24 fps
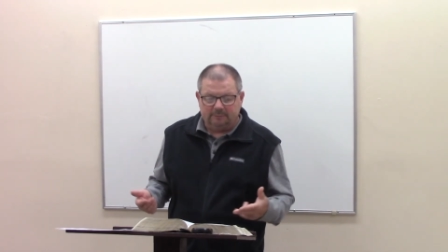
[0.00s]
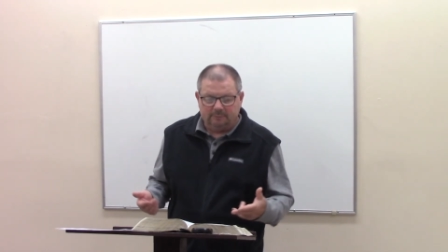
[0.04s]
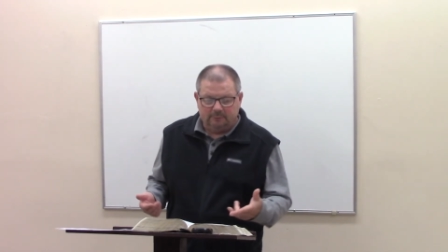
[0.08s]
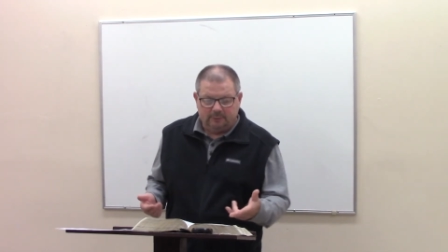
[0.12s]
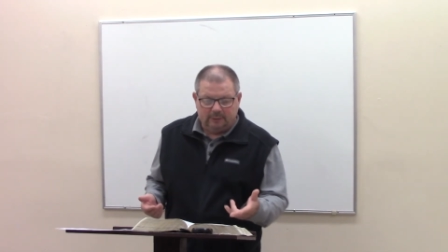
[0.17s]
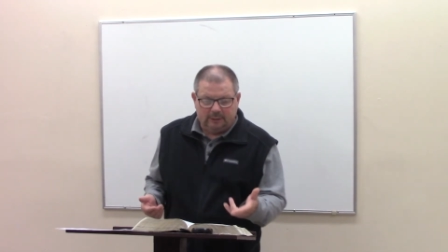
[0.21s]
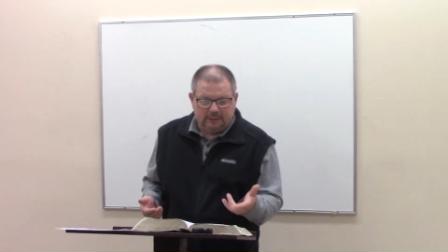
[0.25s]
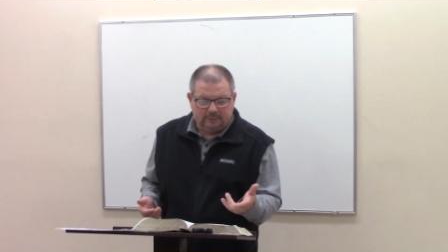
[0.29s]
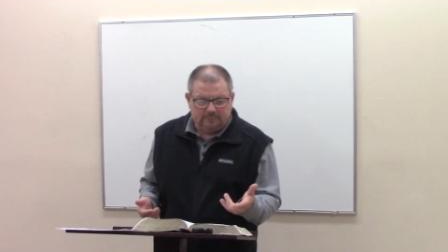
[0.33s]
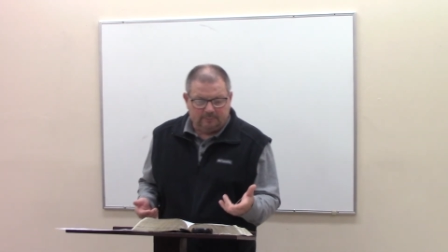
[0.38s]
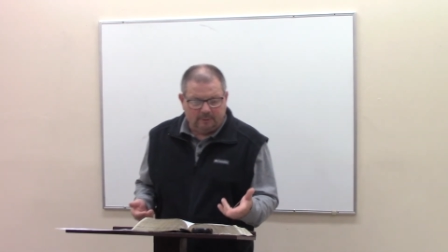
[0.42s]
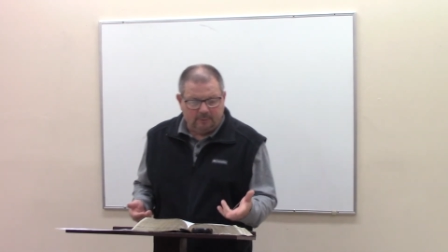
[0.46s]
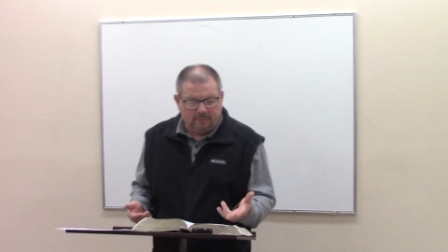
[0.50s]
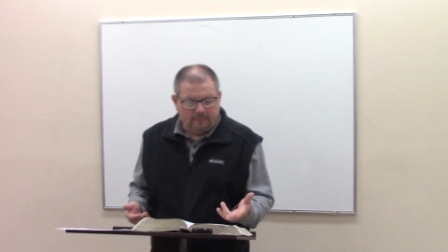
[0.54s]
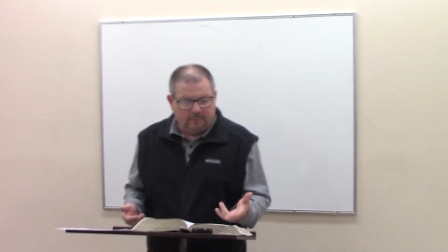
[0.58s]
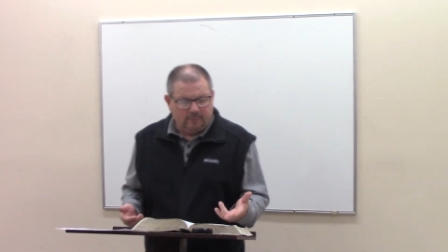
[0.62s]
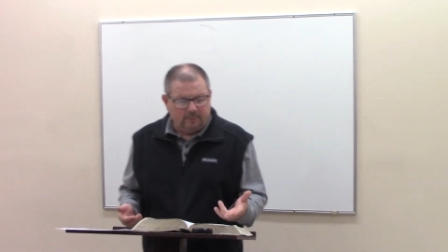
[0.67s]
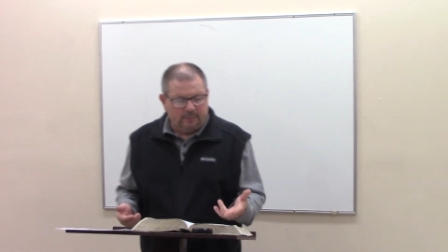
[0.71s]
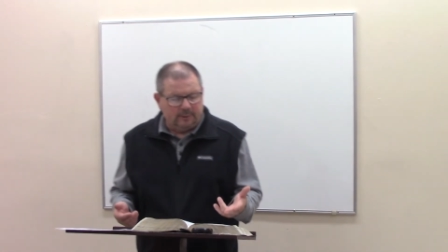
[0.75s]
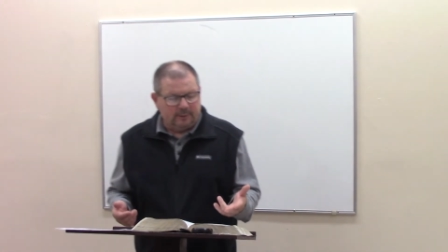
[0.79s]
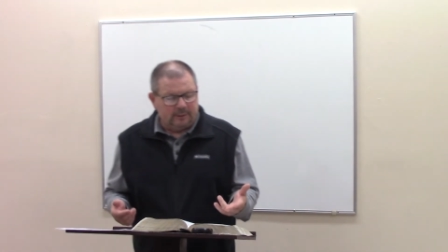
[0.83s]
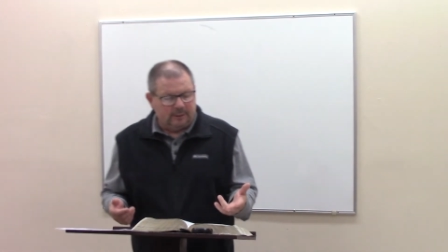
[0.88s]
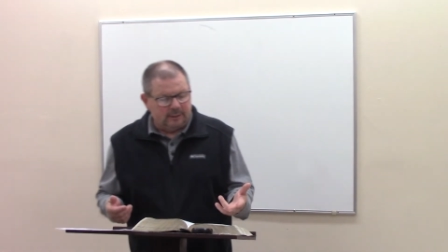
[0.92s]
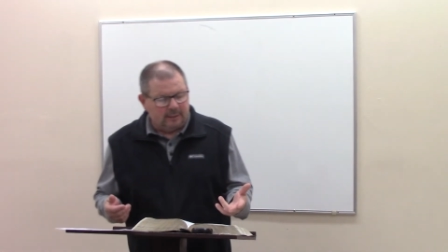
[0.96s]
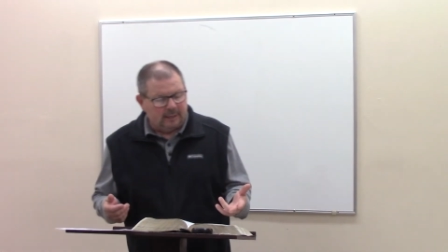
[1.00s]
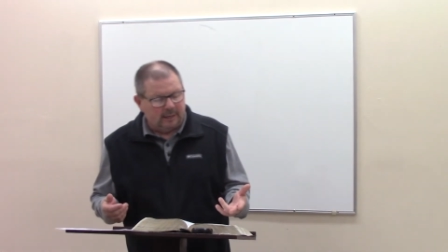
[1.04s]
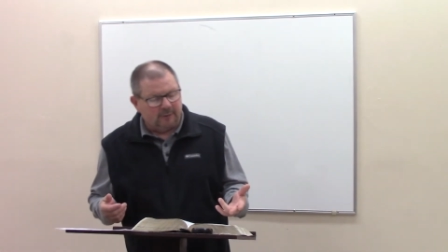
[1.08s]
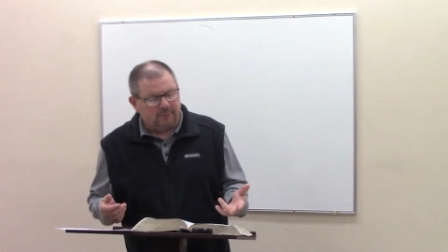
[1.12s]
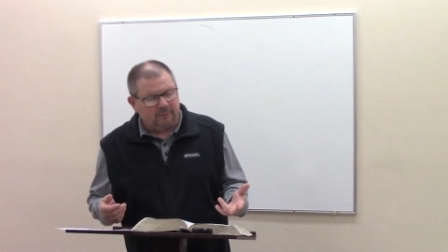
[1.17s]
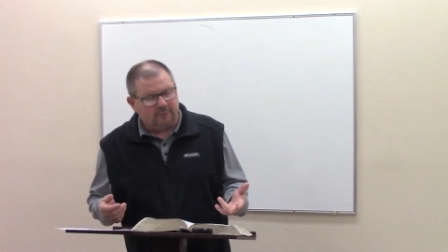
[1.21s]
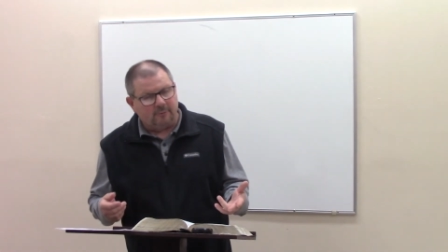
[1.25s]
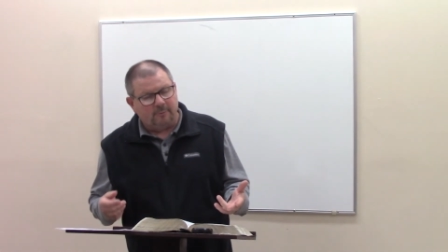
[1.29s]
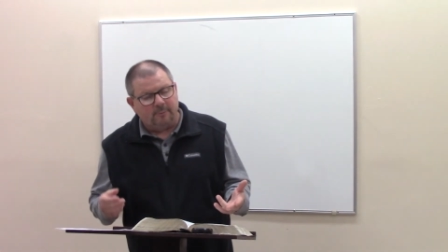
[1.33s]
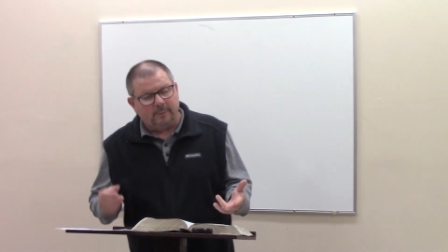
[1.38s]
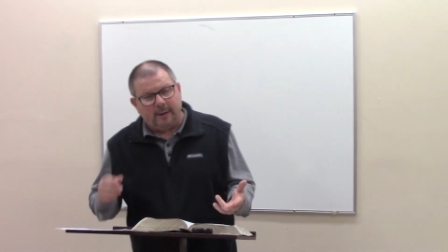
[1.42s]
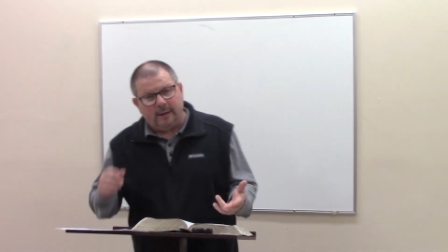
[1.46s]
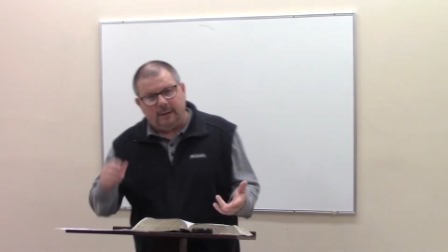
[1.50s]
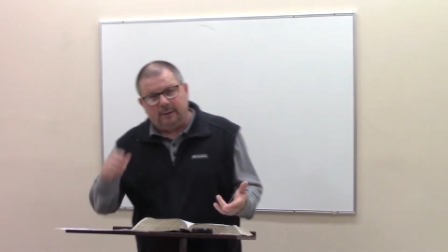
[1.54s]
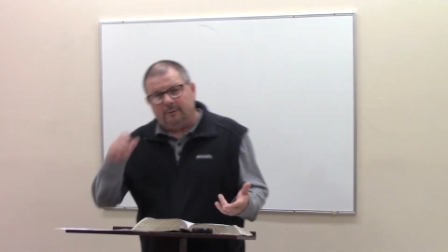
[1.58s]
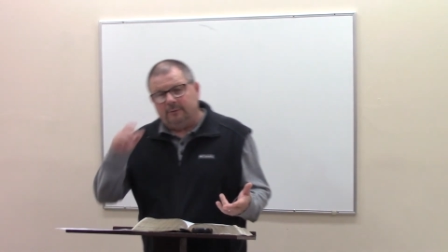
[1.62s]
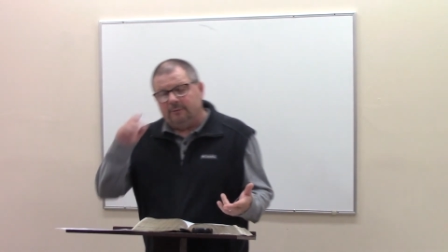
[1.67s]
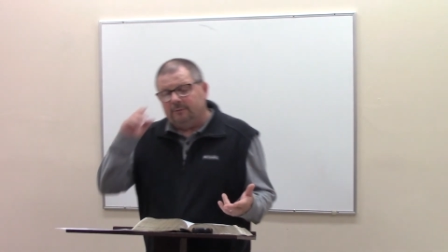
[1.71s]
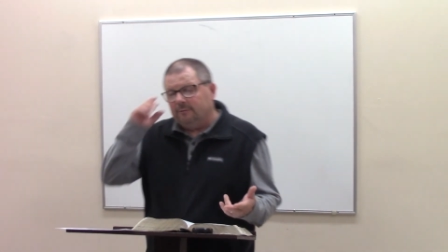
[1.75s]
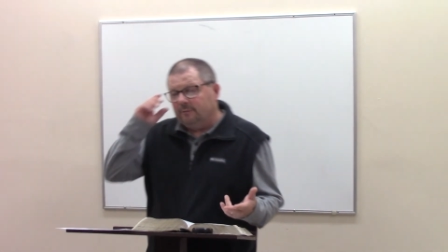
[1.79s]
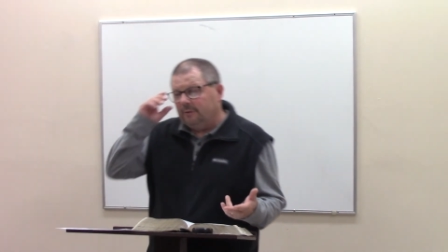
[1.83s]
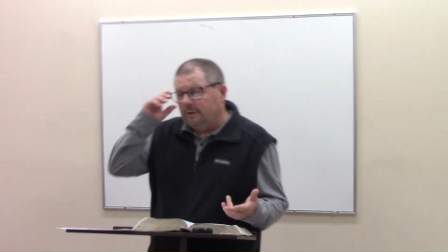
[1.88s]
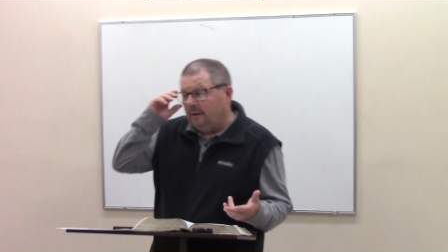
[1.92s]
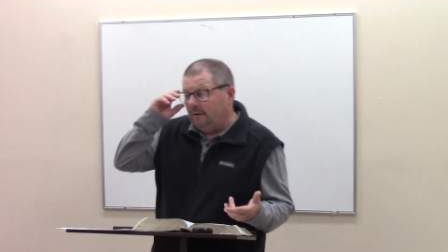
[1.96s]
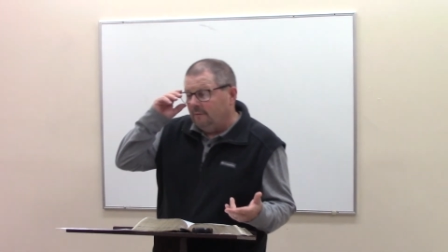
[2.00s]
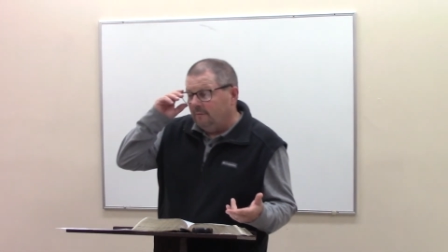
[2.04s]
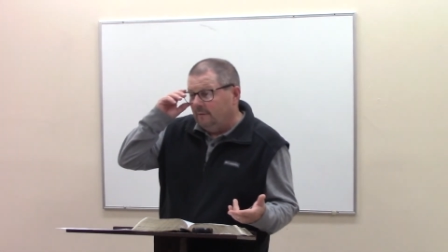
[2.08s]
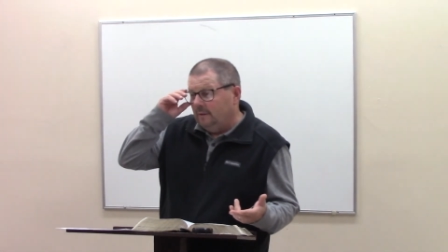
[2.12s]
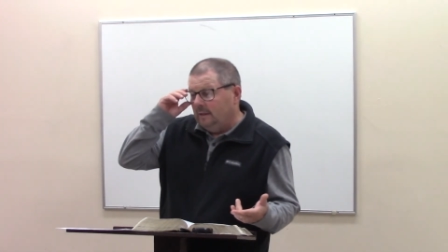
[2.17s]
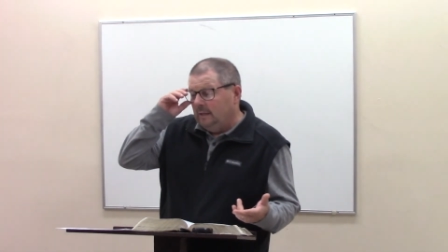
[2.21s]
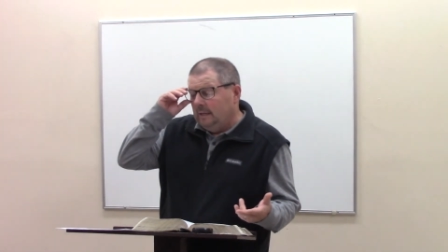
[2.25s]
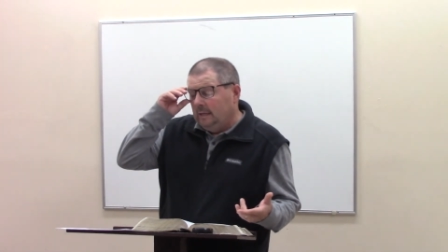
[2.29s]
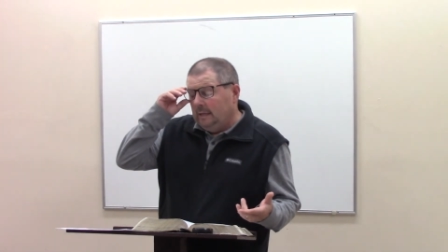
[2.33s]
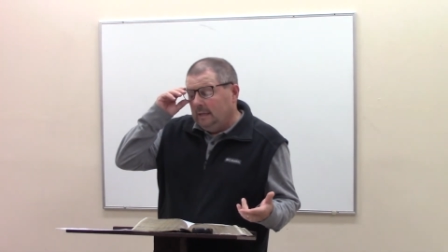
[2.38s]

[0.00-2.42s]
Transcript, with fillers: When these people were in the desert by themselves,